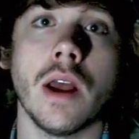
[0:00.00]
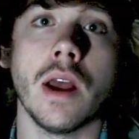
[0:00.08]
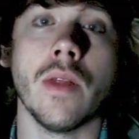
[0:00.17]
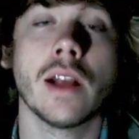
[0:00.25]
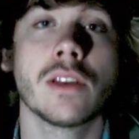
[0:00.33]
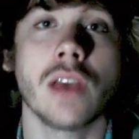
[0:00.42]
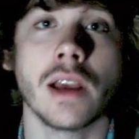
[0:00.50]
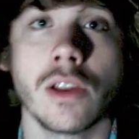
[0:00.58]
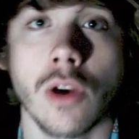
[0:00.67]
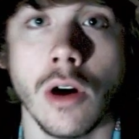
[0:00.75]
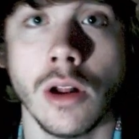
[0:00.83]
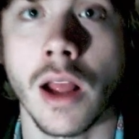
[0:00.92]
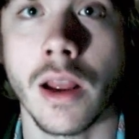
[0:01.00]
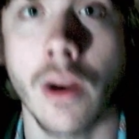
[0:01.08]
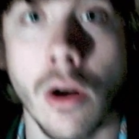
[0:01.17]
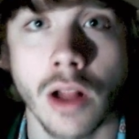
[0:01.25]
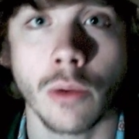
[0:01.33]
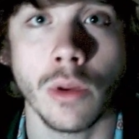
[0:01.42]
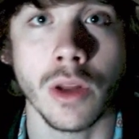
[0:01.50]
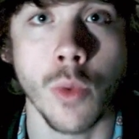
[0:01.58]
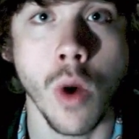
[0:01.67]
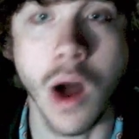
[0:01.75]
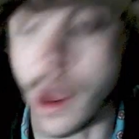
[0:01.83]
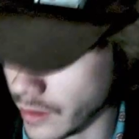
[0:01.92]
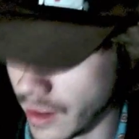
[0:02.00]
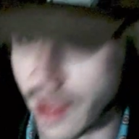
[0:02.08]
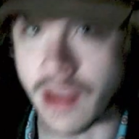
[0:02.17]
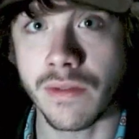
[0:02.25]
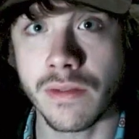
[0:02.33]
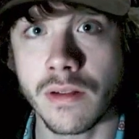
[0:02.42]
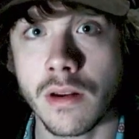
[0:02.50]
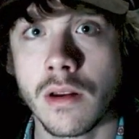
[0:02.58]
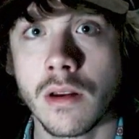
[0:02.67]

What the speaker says: And that's, I guess, all I really want in life.